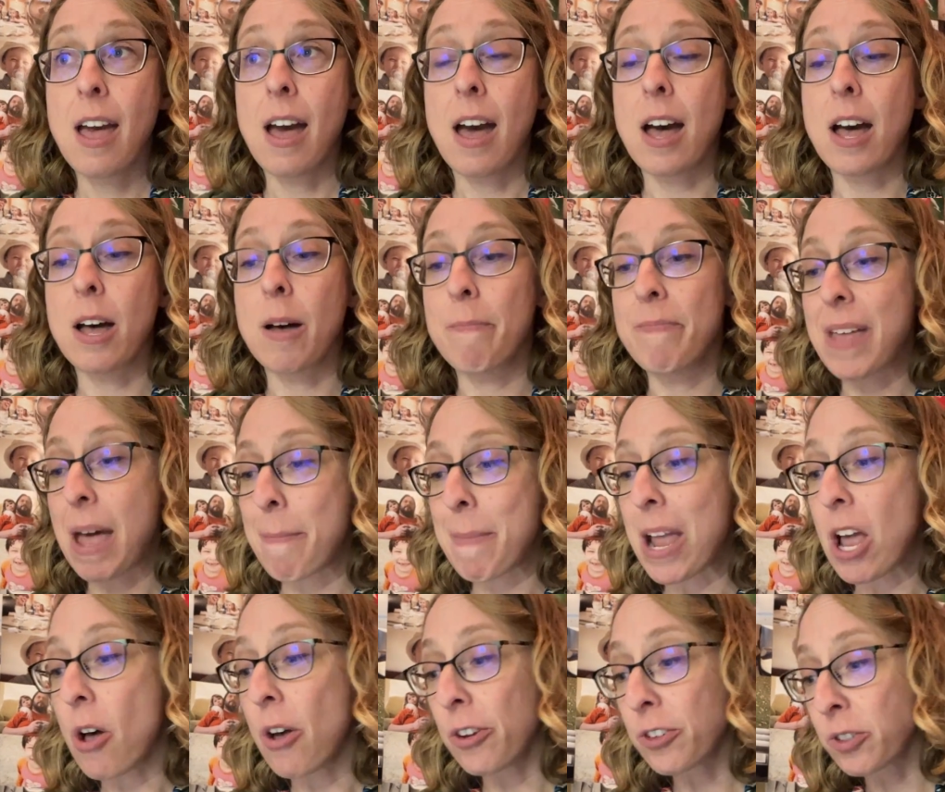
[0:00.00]
That
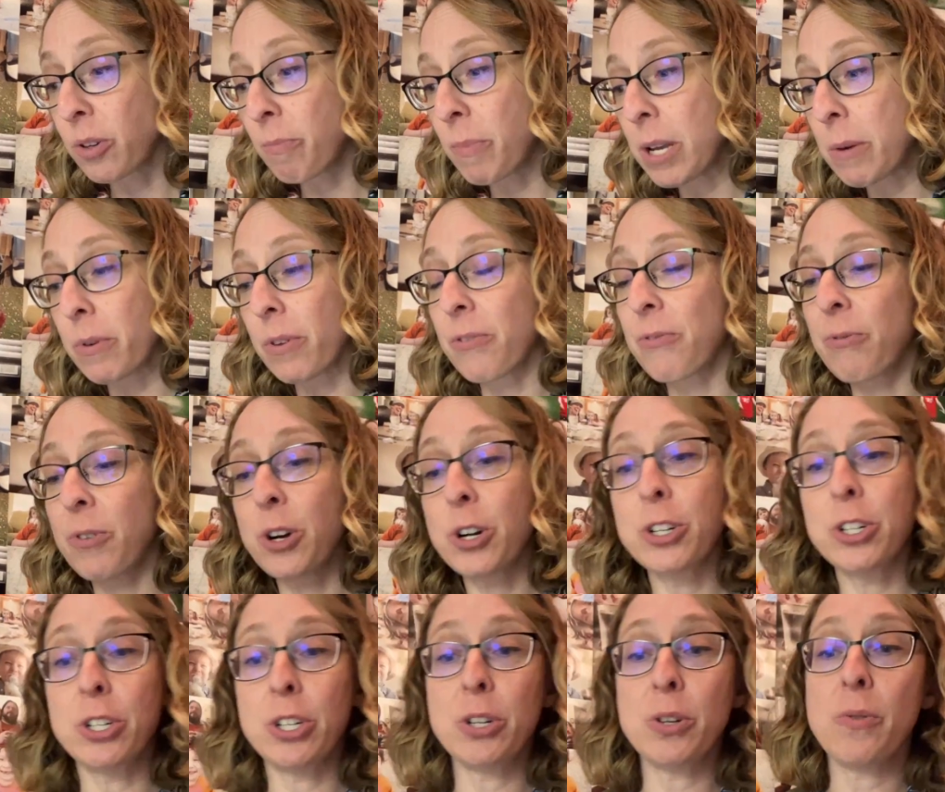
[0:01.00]
may also be
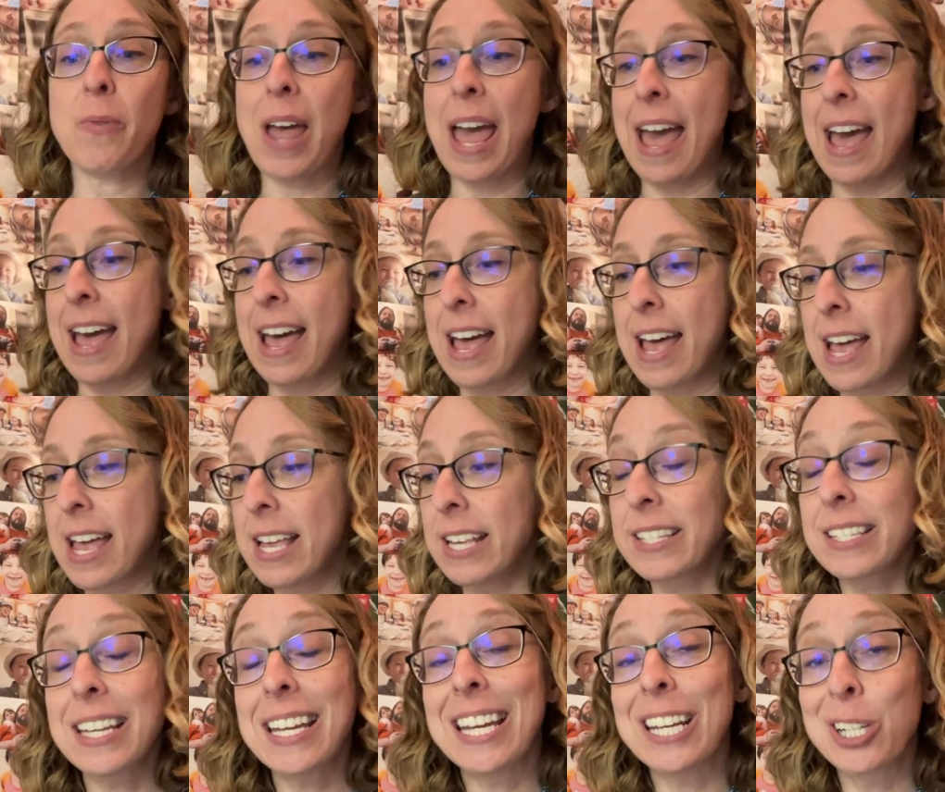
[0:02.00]
referred to
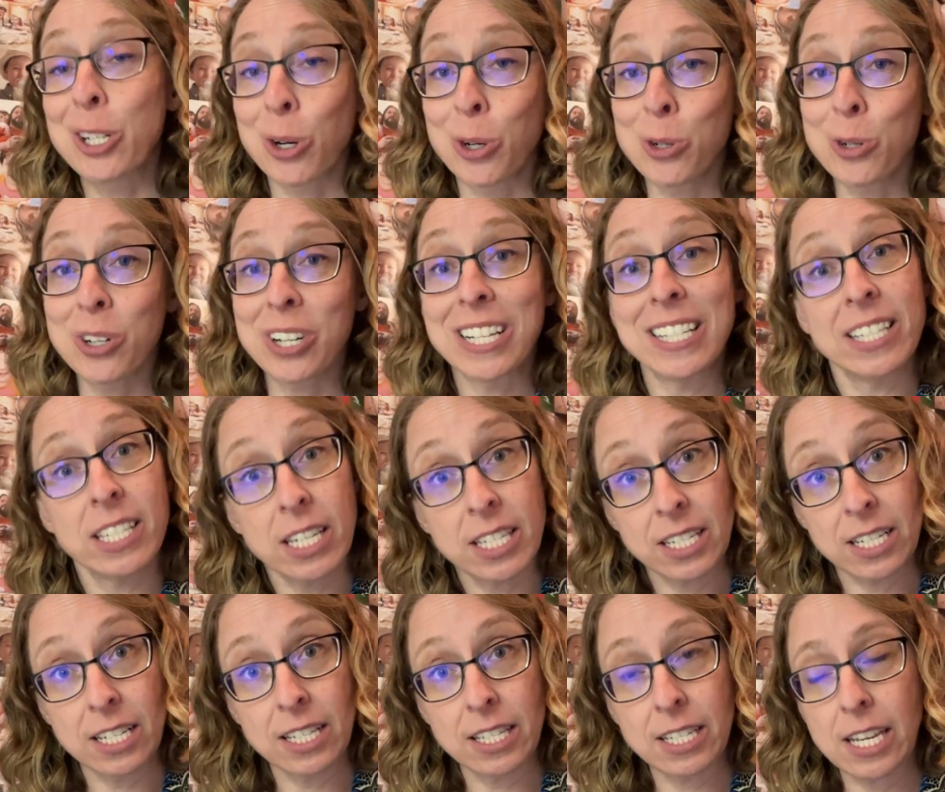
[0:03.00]
as internal
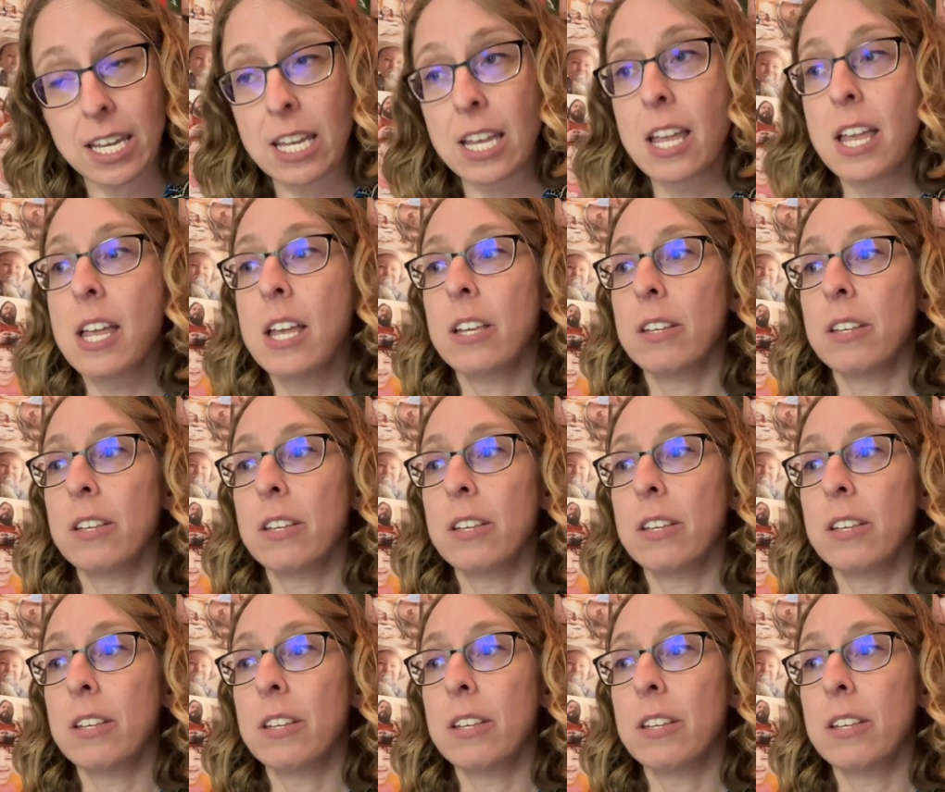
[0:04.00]
consistency.